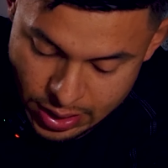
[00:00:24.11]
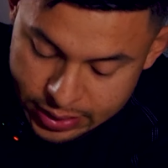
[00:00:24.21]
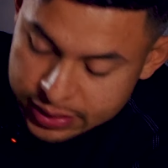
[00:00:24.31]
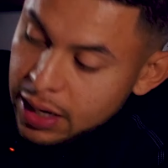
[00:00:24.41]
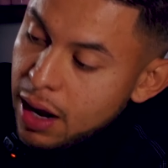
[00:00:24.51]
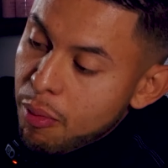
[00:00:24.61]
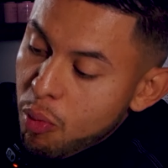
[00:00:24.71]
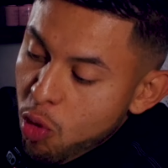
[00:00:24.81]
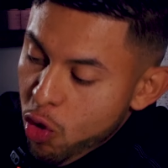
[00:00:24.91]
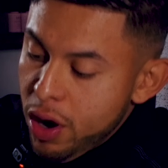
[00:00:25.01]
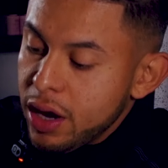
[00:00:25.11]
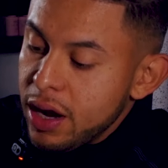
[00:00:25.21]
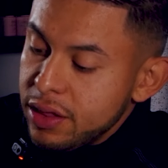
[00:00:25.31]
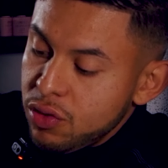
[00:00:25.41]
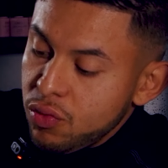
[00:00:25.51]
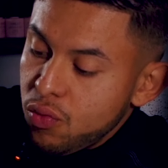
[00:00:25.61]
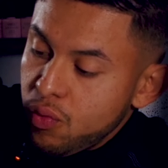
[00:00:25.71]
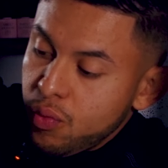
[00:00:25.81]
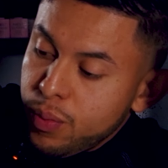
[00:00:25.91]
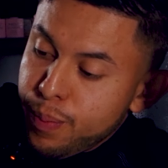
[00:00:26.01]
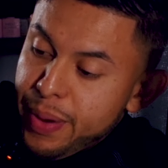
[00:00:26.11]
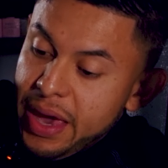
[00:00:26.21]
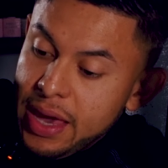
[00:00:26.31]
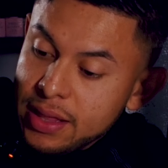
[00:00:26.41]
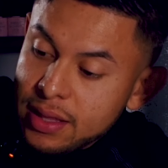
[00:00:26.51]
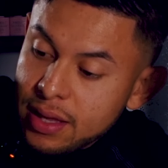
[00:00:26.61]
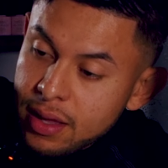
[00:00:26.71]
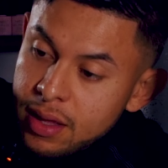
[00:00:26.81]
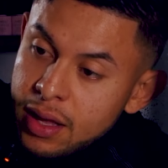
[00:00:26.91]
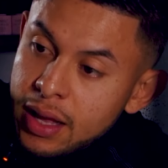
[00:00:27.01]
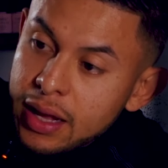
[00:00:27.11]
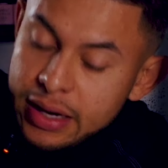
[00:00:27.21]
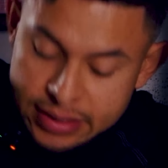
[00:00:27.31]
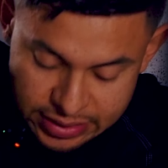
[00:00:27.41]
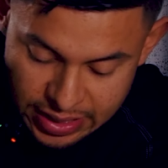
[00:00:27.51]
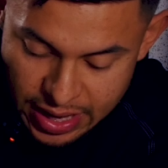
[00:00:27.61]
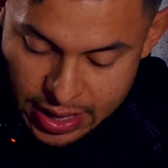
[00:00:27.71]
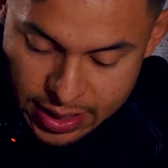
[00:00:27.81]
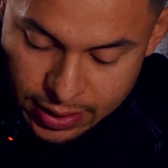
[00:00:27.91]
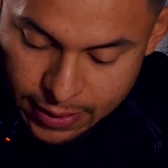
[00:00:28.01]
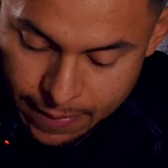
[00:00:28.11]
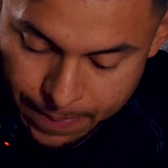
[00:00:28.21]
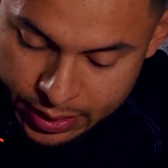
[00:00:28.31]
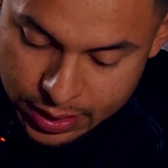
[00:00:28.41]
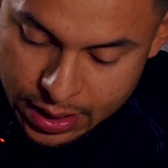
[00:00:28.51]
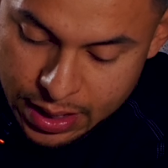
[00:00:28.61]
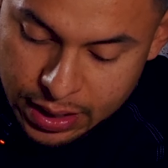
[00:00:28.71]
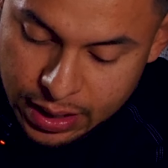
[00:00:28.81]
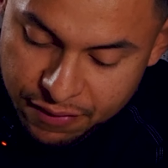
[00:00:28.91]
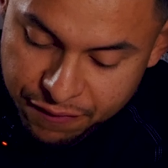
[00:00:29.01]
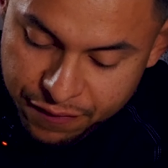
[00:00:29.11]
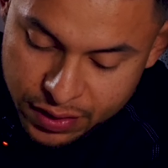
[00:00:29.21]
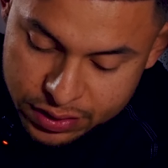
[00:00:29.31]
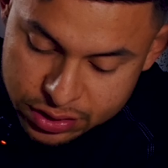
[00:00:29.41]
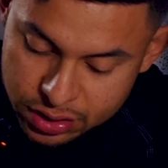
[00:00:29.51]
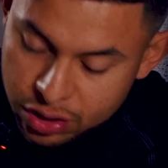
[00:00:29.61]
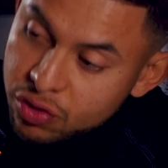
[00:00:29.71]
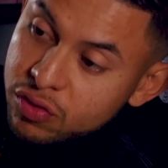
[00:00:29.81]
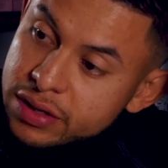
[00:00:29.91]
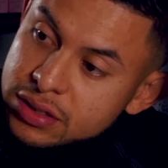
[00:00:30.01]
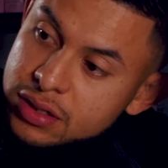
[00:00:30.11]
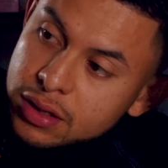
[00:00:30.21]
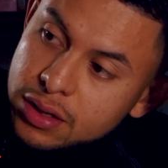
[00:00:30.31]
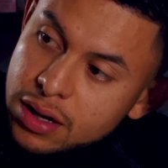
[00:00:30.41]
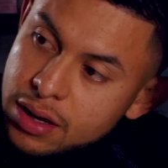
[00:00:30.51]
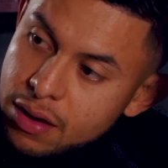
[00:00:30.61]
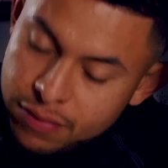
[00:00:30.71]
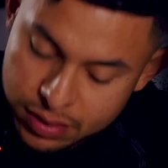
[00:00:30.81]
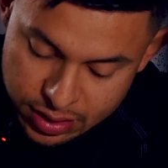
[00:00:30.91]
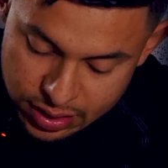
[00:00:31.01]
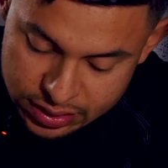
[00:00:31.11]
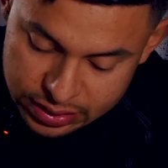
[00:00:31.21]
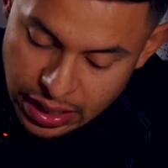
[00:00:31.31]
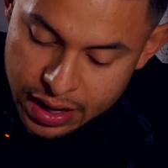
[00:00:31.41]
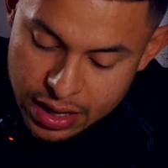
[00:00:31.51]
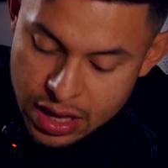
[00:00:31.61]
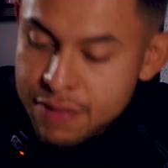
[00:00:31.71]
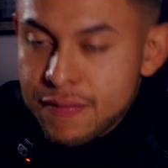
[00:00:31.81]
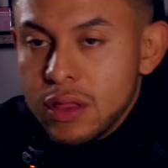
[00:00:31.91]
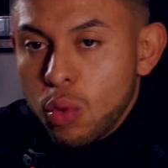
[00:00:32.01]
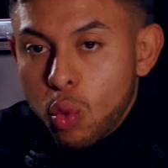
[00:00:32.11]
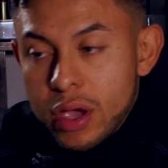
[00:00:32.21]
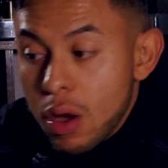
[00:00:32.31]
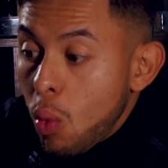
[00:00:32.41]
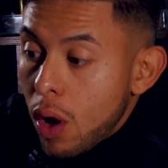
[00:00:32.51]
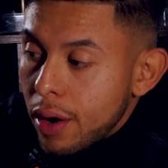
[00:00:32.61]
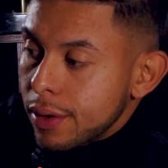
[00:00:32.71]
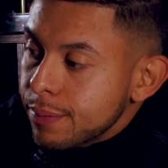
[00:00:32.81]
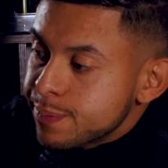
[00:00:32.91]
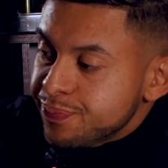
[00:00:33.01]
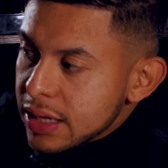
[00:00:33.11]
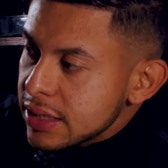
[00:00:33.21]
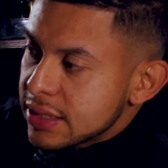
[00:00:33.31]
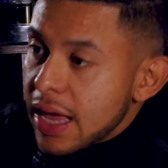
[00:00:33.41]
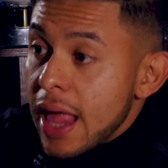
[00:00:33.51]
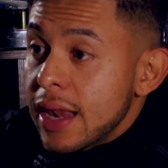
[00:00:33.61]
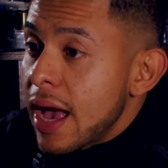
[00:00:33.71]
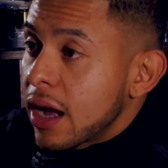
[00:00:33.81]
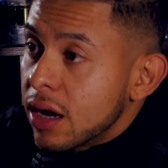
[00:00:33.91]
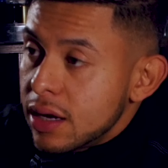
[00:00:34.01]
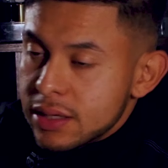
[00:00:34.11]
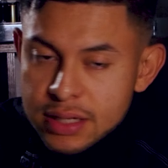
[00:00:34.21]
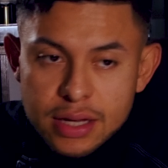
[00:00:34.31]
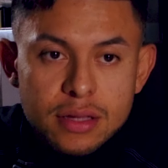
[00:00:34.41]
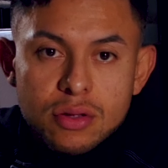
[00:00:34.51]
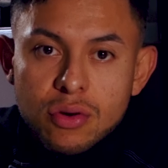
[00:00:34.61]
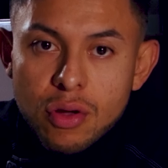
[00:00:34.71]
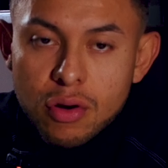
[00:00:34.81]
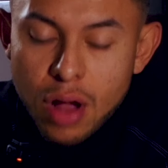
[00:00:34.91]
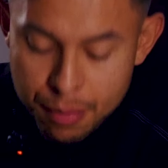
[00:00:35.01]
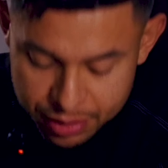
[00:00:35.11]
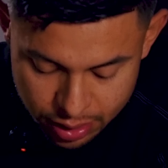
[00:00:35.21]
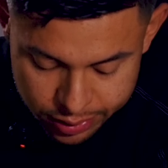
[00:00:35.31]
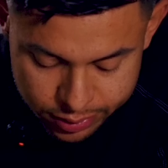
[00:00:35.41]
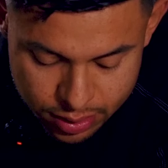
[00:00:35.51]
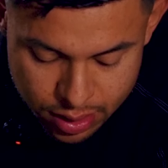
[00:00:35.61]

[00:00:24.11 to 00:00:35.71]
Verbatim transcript: It's a lot more I gotta do. Paint, gotta sand, and I gotta finish it. You can see that everything is not even the way I want it. Sadly, I couldn't take it to New York Comic Con.